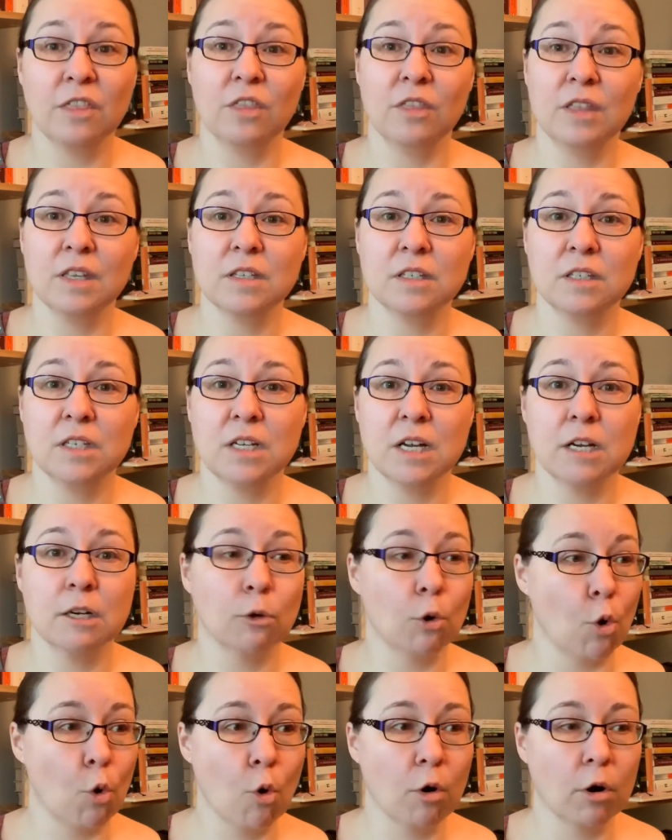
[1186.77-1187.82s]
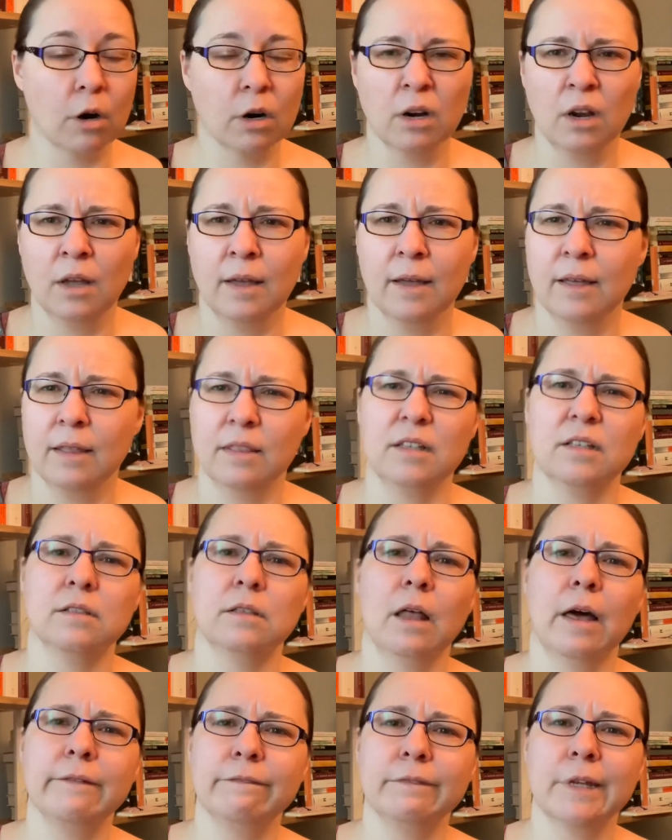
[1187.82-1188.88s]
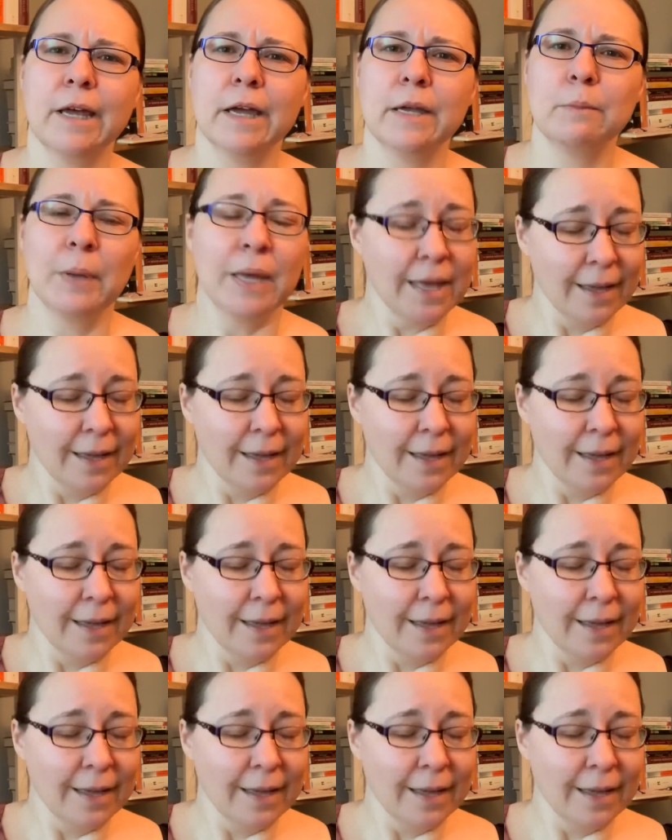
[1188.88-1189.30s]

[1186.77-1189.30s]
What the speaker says: this year, or this lifetime?